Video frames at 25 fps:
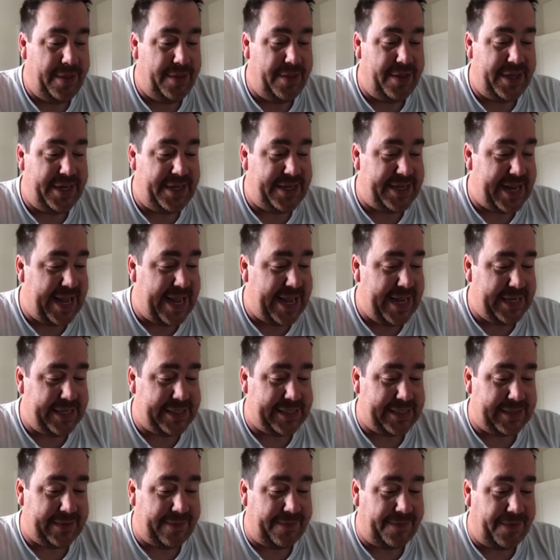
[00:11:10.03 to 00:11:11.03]
The
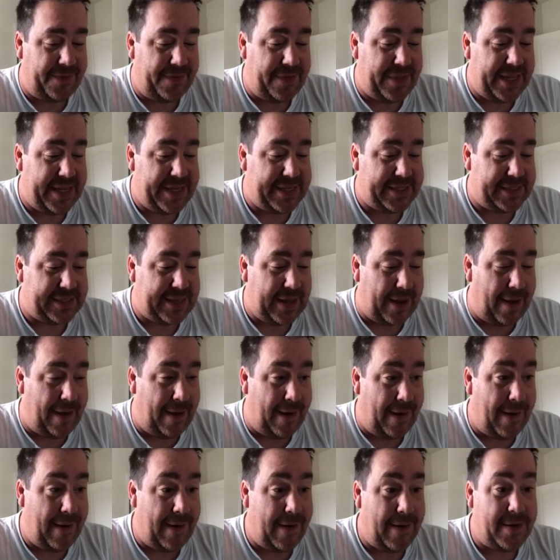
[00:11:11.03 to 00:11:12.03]
dates for this
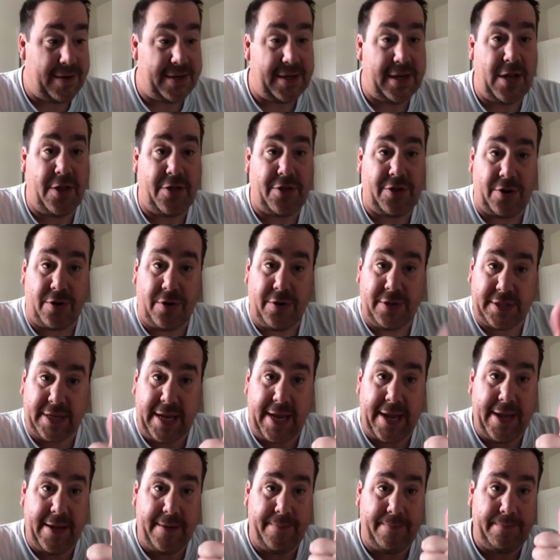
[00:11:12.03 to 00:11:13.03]
are
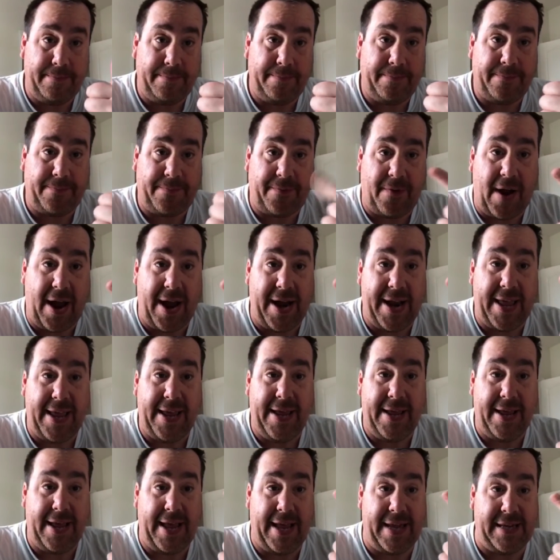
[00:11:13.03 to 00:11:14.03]
Thursday,
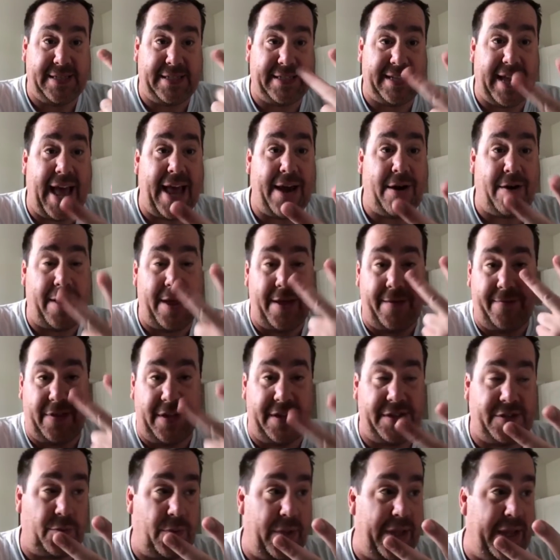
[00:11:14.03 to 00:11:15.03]
Friday, and Saturday
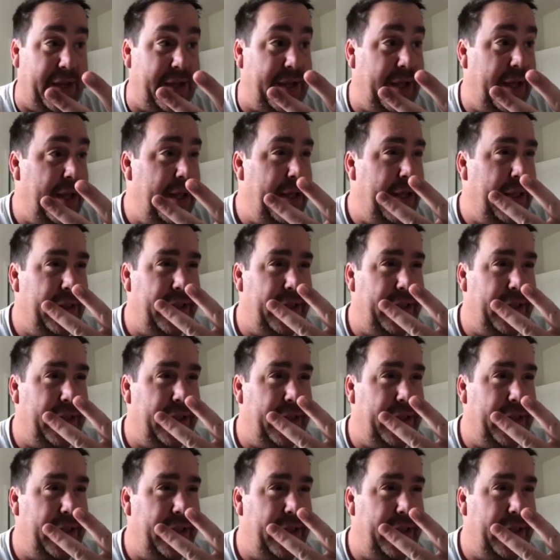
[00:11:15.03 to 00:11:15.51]
of this week.